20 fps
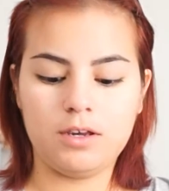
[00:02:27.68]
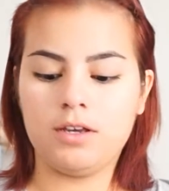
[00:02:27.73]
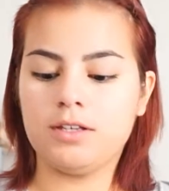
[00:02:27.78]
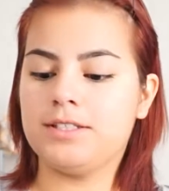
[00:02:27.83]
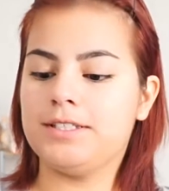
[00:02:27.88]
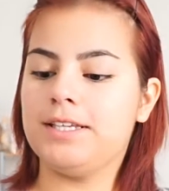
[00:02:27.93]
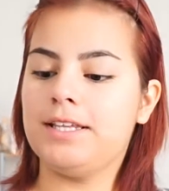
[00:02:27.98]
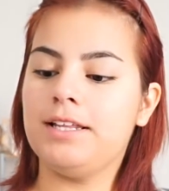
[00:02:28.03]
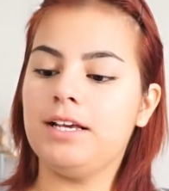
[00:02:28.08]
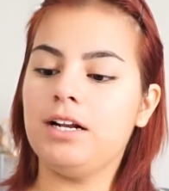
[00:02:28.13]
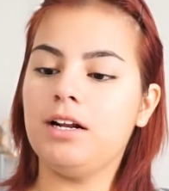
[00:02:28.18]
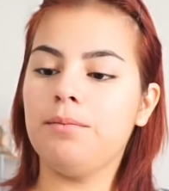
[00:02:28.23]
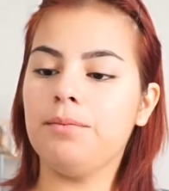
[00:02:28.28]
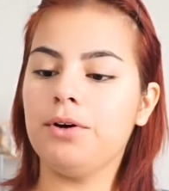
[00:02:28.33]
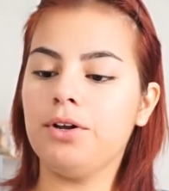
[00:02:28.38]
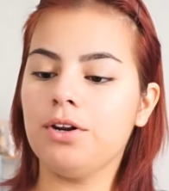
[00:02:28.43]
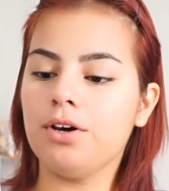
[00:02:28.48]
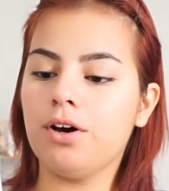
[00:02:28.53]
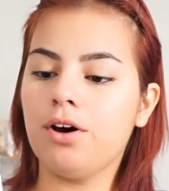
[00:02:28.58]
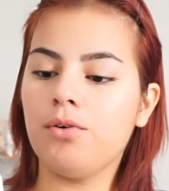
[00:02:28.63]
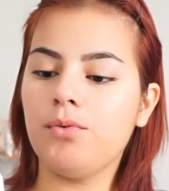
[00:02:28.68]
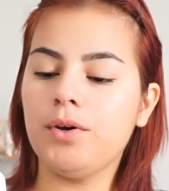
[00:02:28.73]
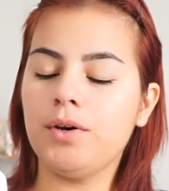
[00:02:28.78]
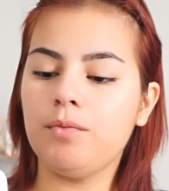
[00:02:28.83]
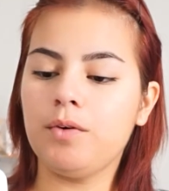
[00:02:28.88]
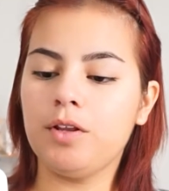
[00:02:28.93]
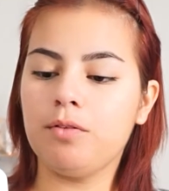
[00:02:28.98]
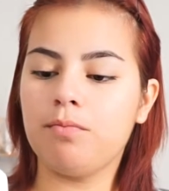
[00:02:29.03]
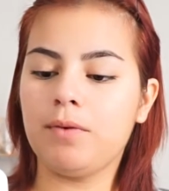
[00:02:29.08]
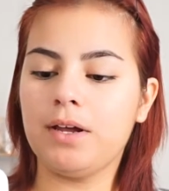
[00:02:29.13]
So then I'm gonna go in
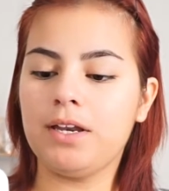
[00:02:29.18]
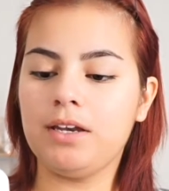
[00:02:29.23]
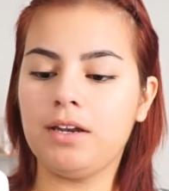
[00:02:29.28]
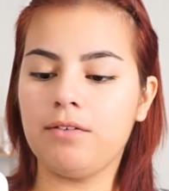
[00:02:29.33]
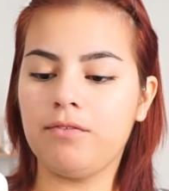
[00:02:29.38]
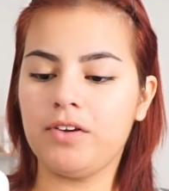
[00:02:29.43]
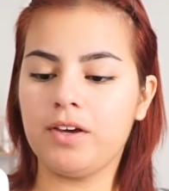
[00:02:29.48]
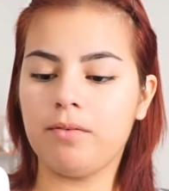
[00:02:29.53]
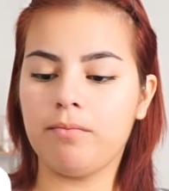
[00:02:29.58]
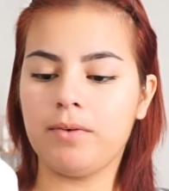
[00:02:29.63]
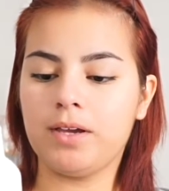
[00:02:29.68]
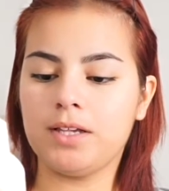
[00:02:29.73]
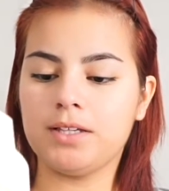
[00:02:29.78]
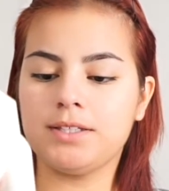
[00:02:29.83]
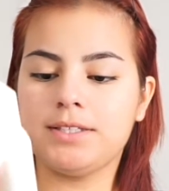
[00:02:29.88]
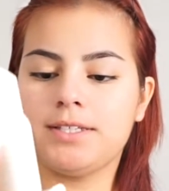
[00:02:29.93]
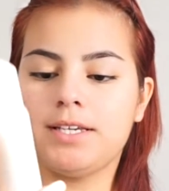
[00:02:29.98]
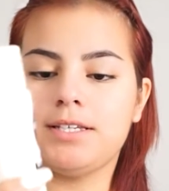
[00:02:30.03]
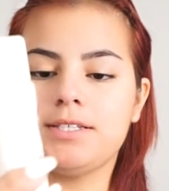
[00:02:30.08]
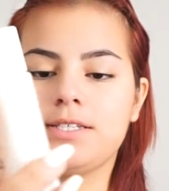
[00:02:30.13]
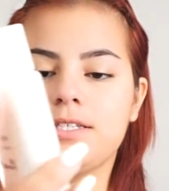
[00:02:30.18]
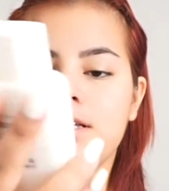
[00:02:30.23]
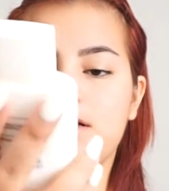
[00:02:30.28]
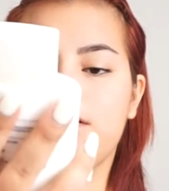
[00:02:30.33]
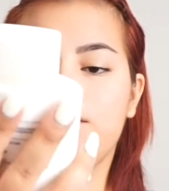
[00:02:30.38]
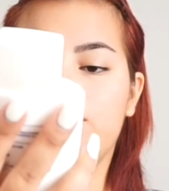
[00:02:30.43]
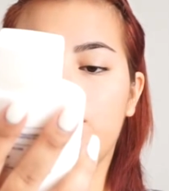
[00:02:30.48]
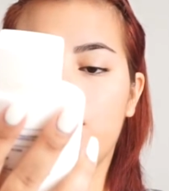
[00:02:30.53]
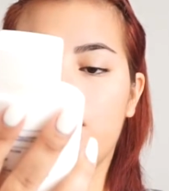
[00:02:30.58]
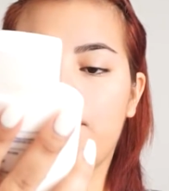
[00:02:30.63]
with my Nivea Men
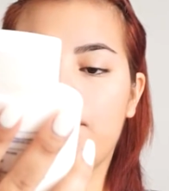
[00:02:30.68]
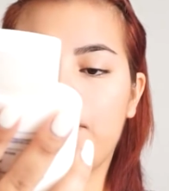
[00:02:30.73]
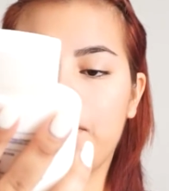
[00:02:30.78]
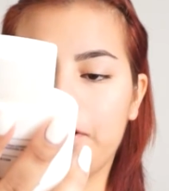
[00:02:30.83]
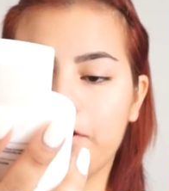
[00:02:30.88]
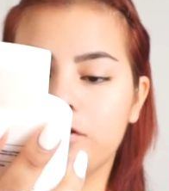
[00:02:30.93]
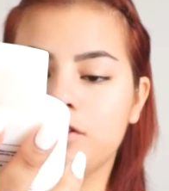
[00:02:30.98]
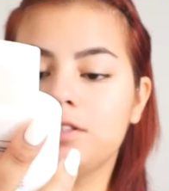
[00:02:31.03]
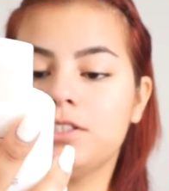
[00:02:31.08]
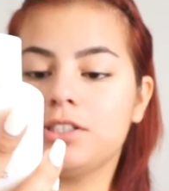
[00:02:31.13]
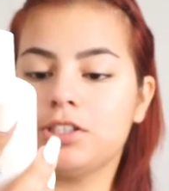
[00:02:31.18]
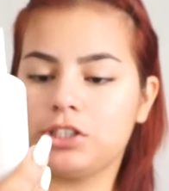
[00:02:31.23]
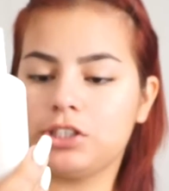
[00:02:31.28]
Sensitive Post